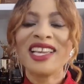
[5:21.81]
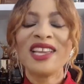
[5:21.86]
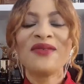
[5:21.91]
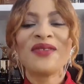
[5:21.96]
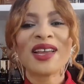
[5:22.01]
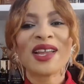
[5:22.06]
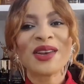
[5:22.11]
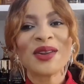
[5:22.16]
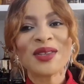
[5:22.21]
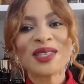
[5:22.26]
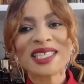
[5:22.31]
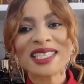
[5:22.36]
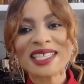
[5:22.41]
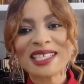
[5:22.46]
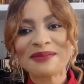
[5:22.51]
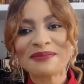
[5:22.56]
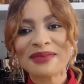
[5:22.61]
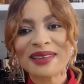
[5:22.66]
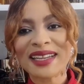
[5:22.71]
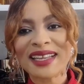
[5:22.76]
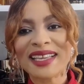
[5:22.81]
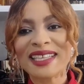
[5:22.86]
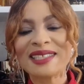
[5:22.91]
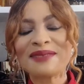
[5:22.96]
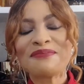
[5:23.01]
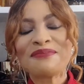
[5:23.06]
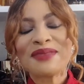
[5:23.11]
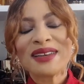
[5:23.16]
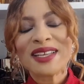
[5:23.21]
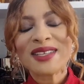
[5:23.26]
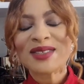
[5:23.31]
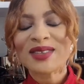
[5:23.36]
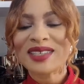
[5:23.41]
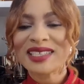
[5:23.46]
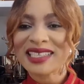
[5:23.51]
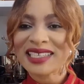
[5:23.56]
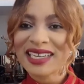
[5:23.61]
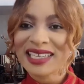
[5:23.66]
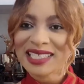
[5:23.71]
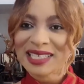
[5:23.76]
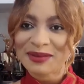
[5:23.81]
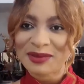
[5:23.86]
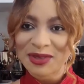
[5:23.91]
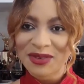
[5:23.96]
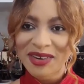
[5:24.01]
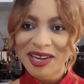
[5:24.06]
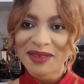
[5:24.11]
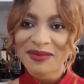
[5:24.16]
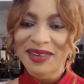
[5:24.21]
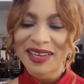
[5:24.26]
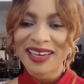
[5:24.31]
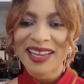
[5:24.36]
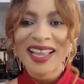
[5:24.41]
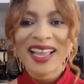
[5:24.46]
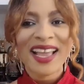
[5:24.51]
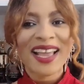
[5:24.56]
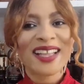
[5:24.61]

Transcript: If you are new to this place, please consider subscribing.